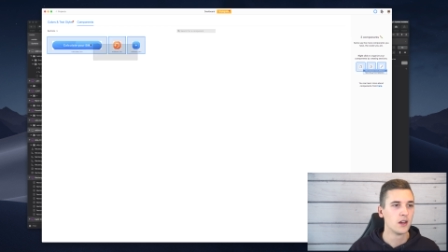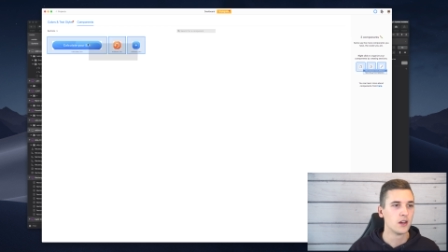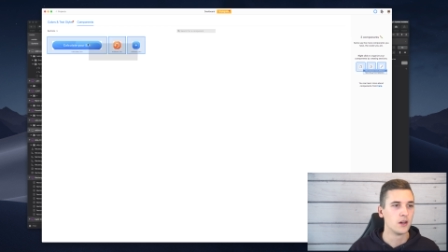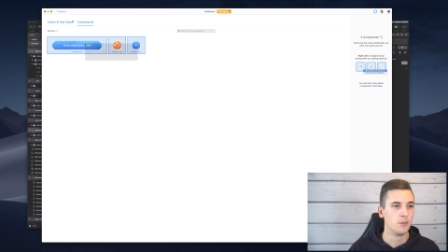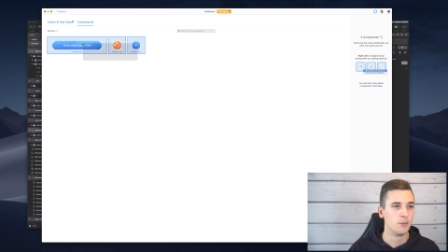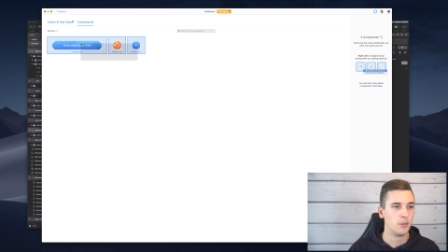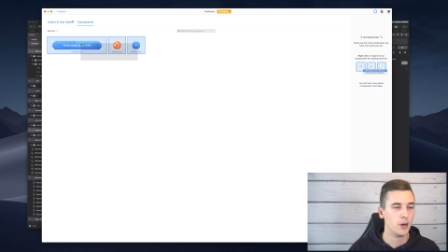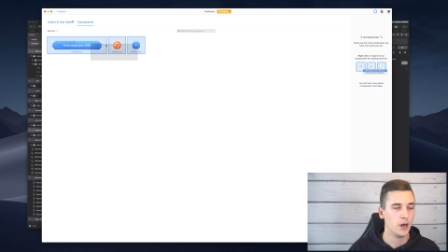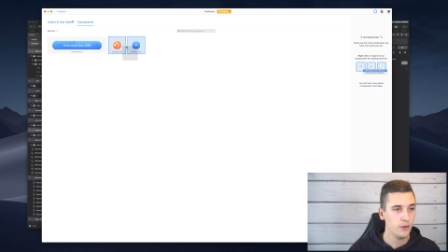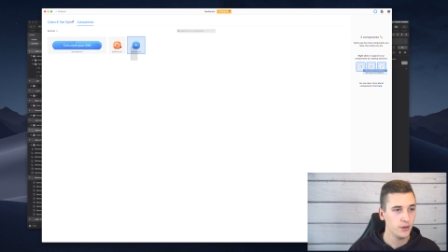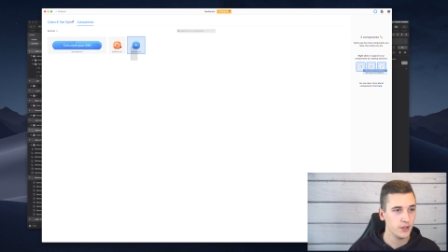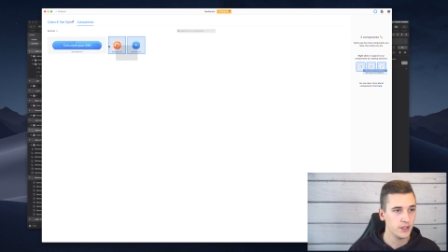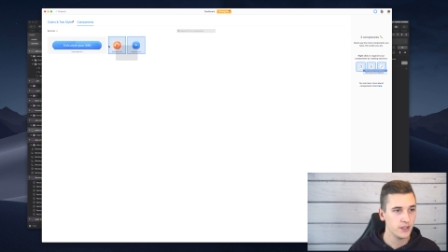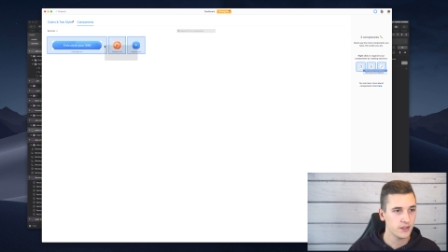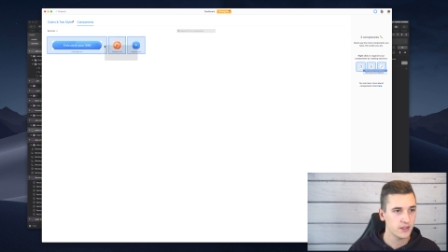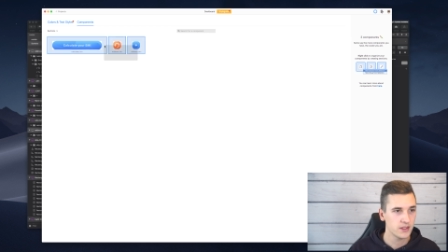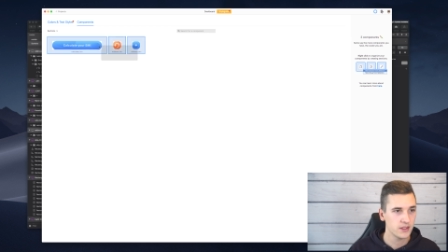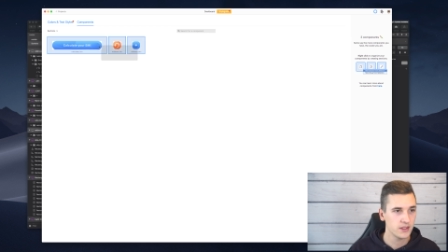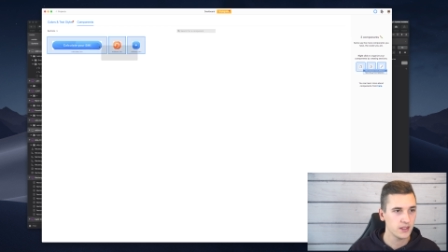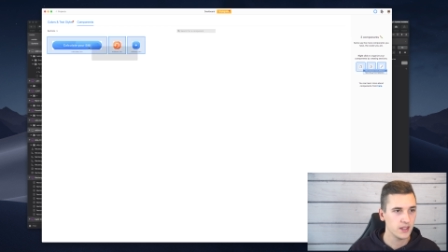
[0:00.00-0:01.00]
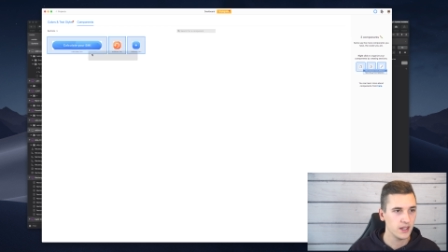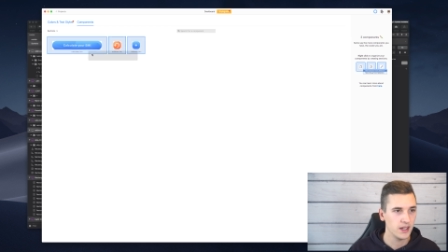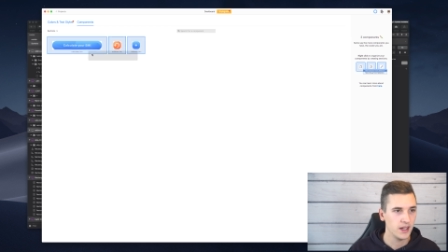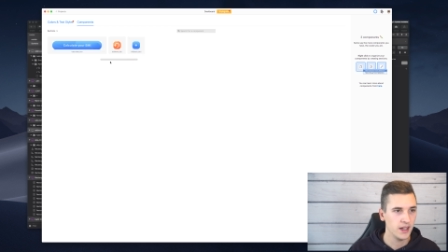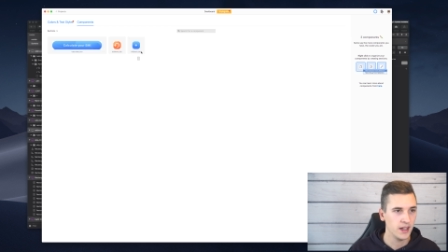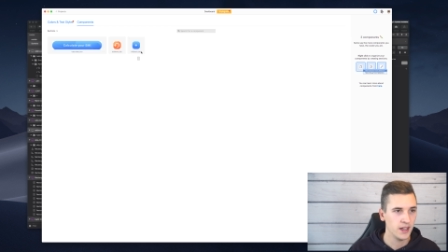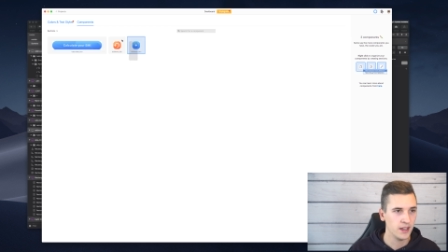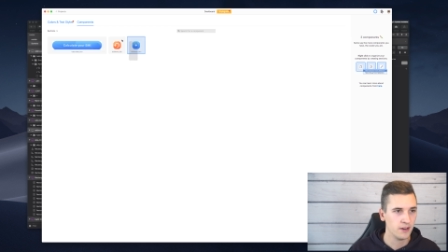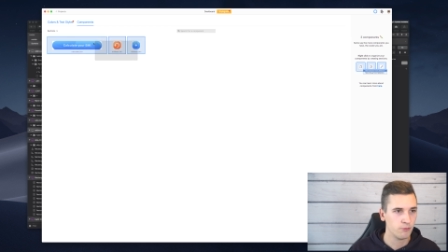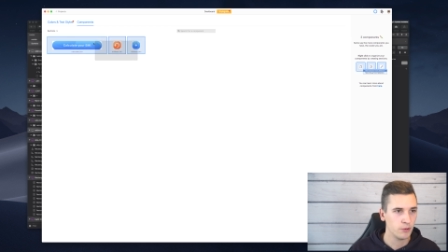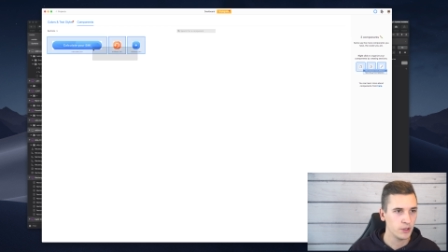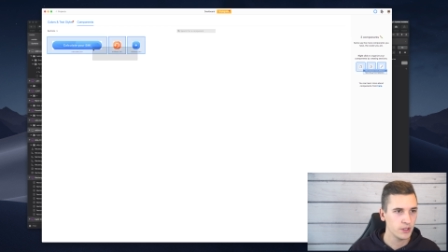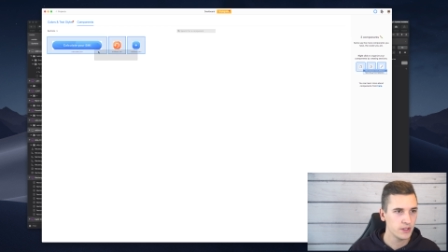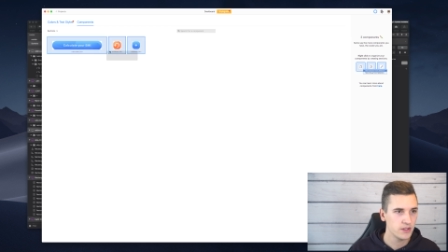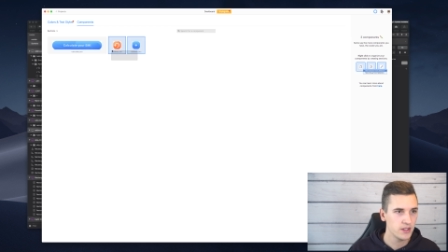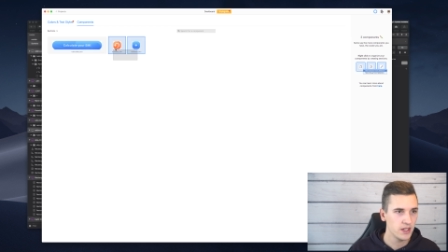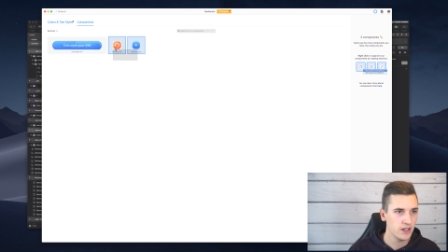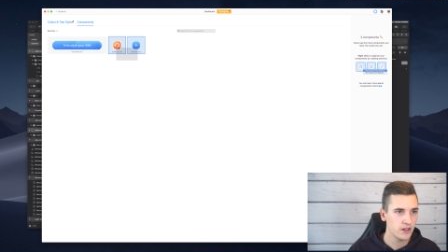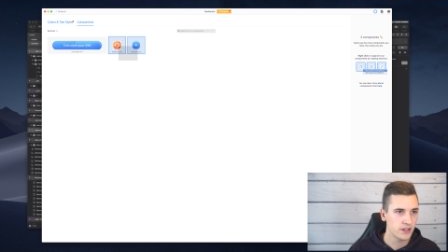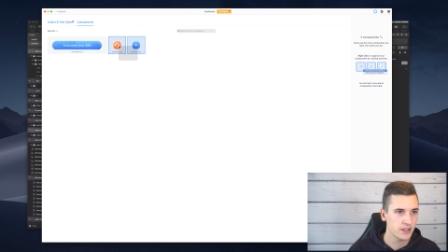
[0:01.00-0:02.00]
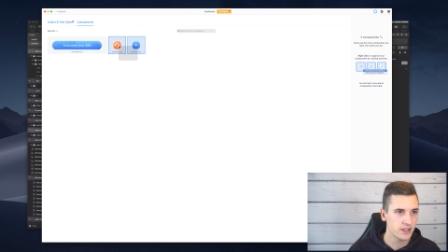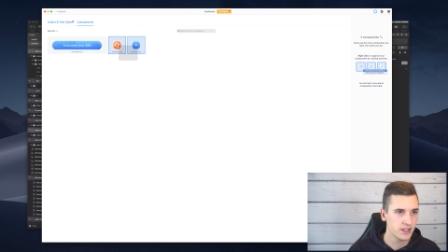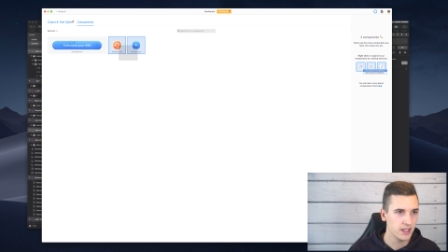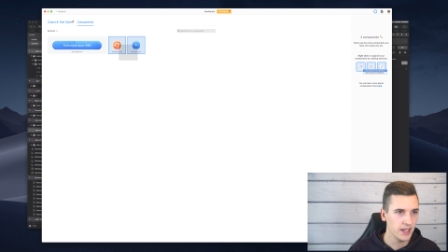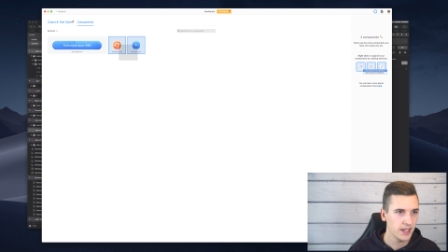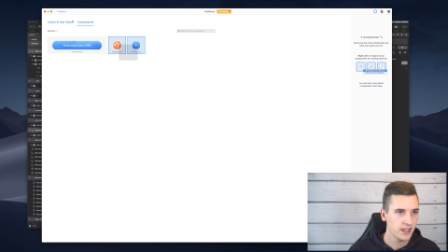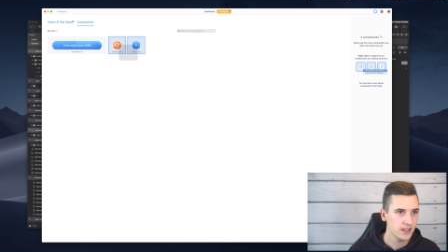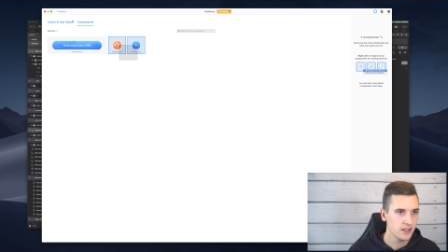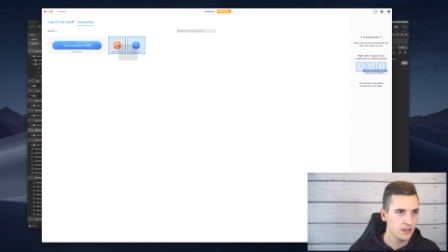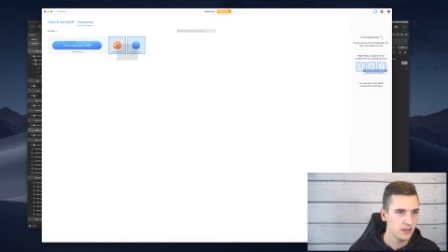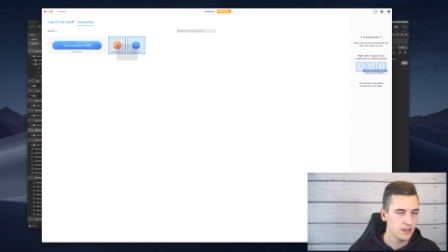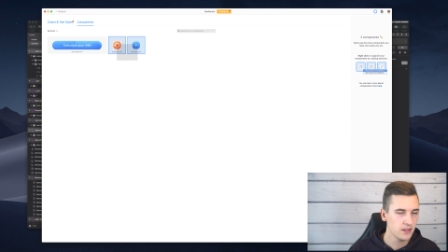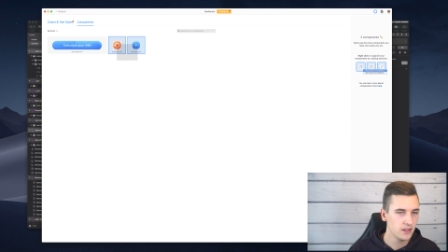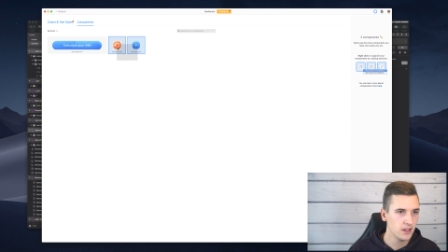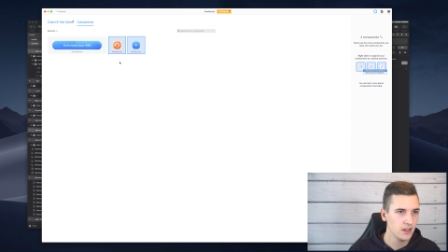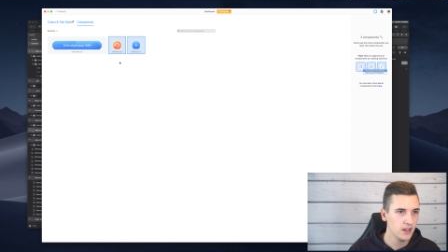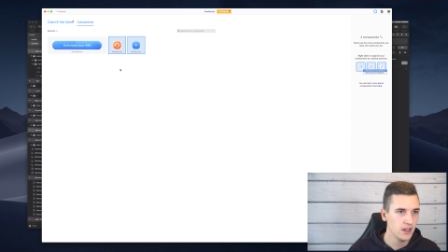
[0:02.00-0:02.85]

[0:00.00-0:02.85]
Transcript: components. And once they are selected,